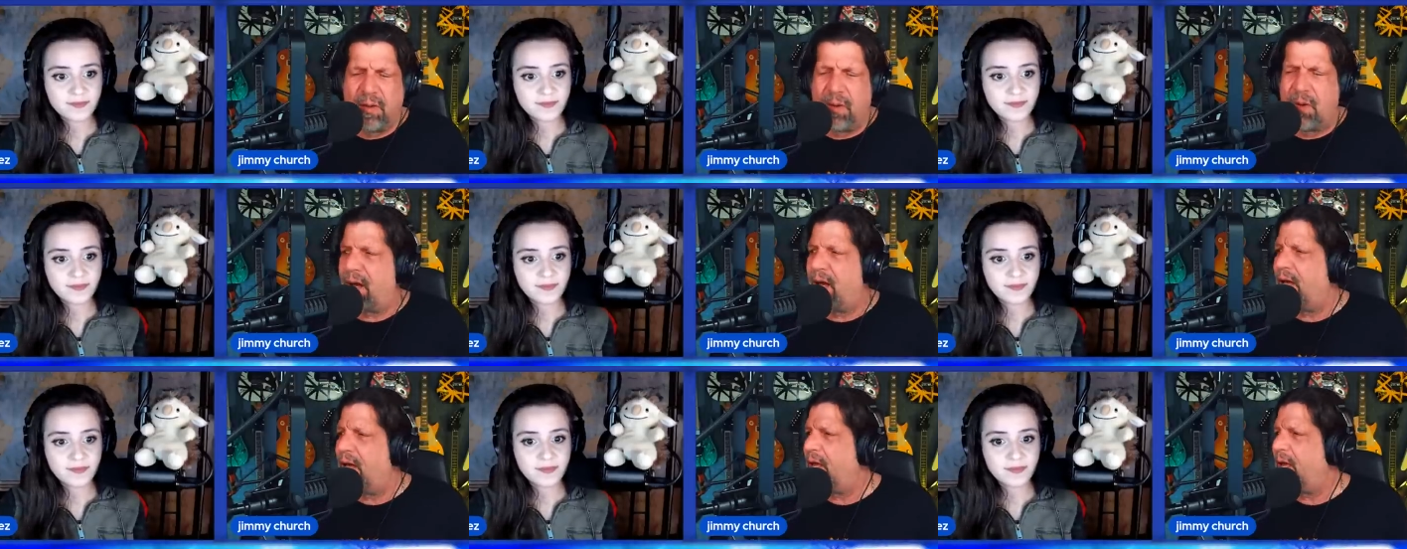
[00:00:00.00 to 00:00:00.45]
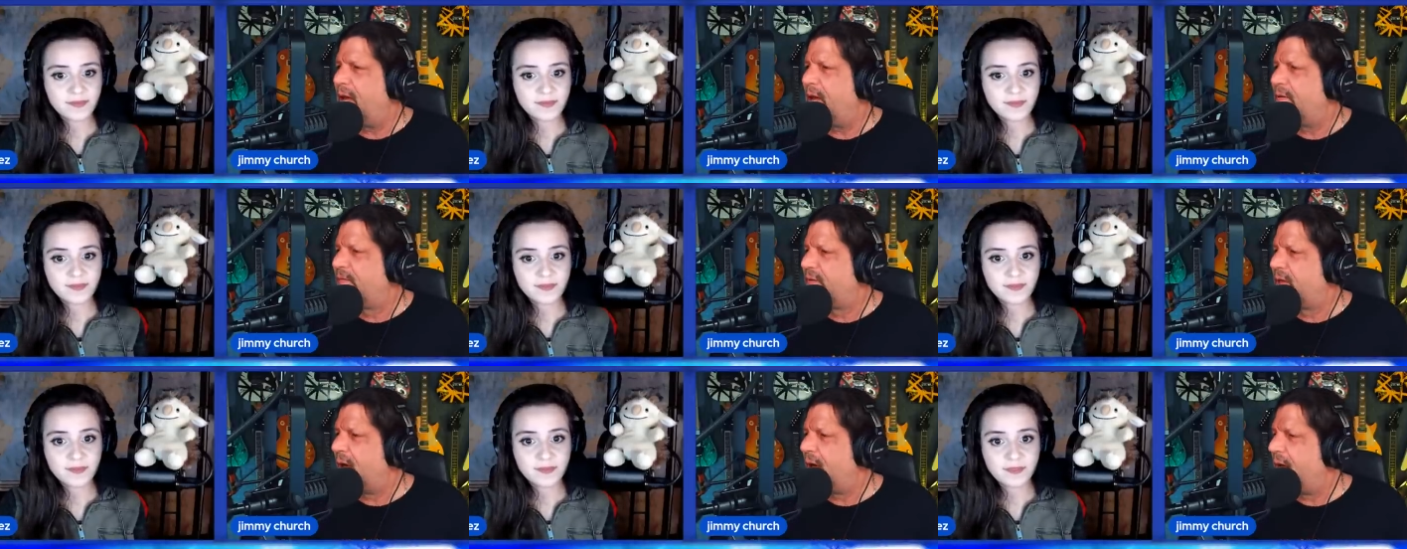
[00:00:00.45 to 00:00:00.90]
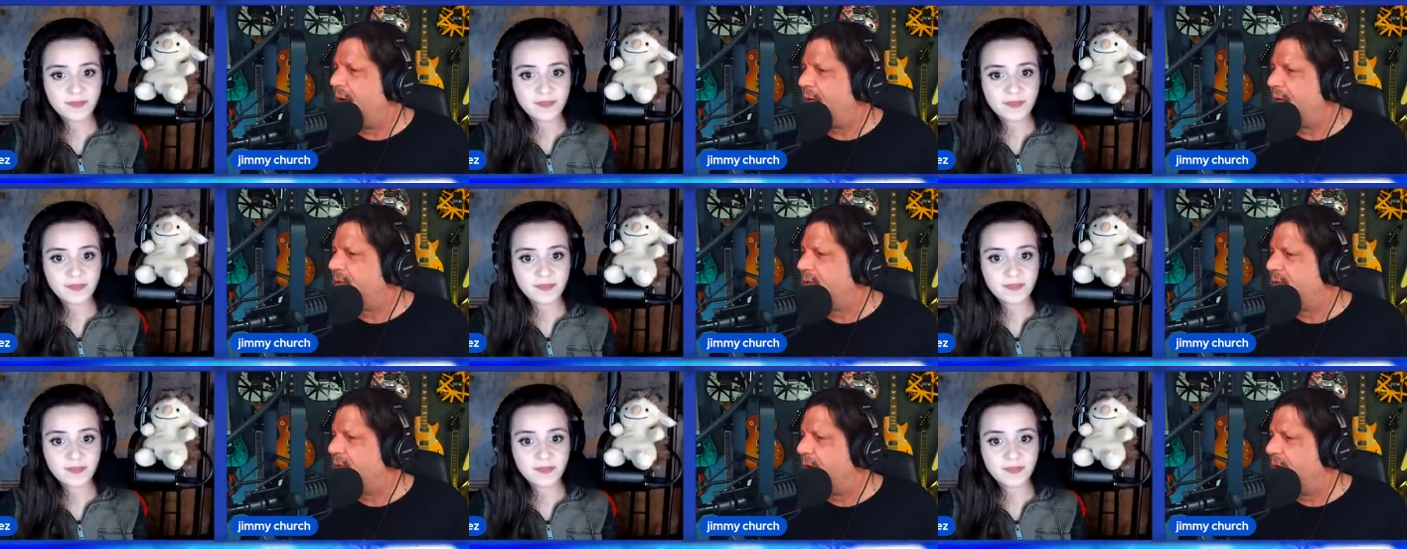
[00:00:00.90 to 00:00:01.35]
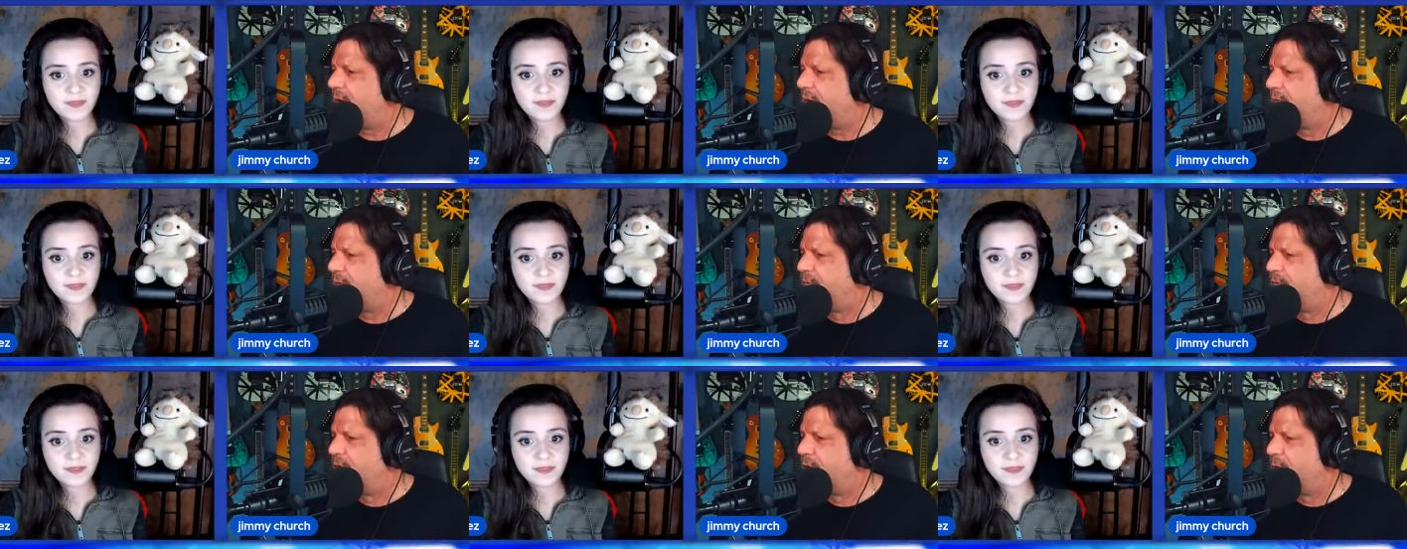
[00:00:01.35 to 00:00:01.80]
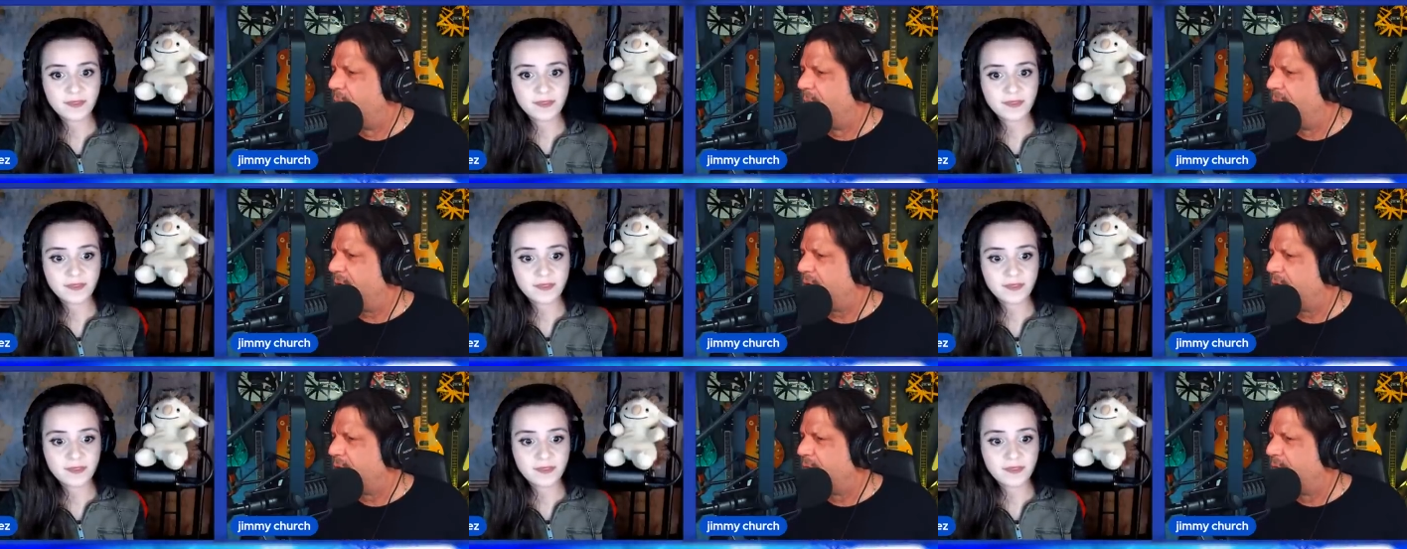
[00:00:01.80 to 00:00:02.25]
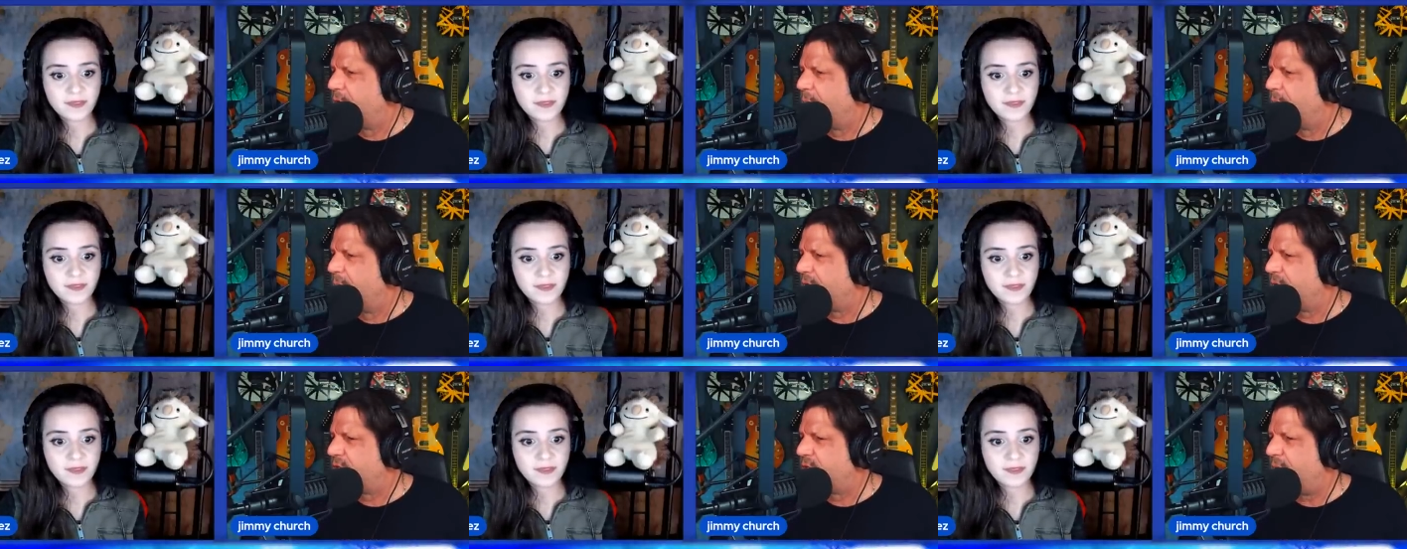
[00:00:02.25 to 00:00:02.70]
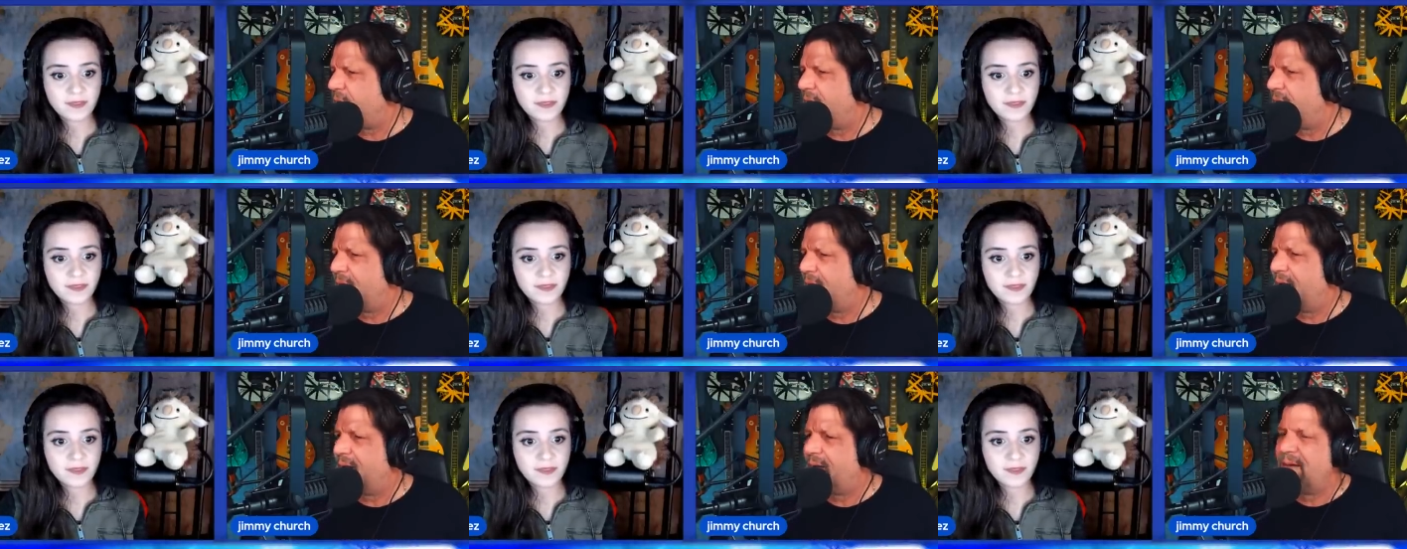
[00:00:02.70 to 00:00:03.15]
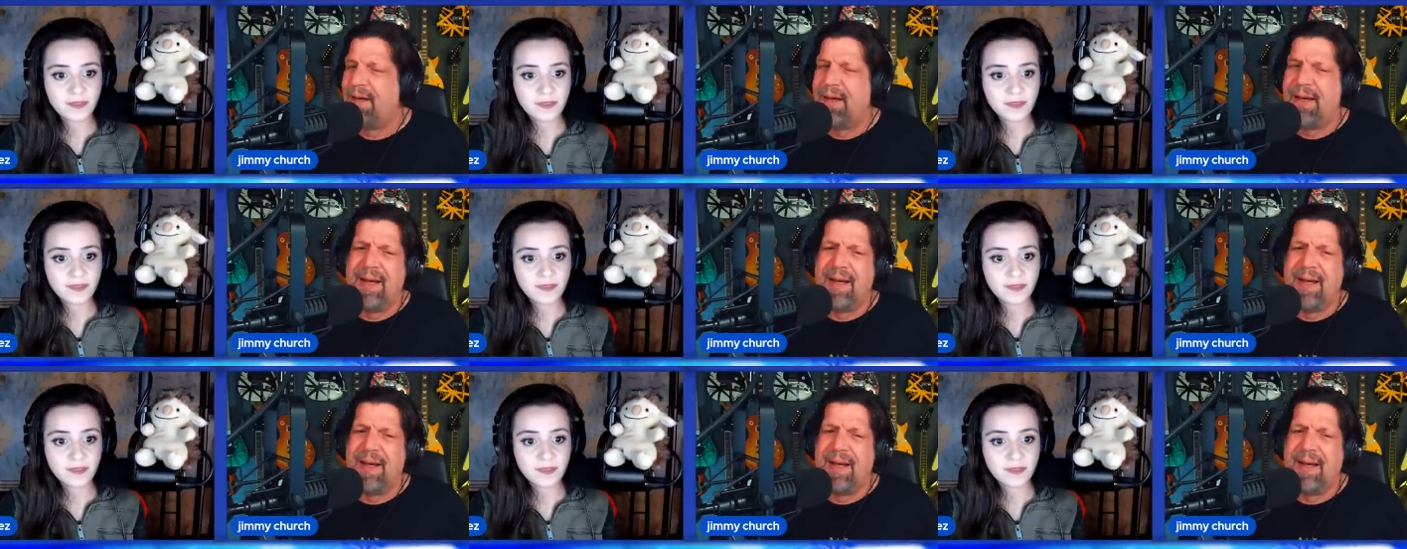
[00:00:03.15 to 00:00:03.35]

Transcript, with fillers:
Speaker 1: I have got uh, a filmmaker from Australia.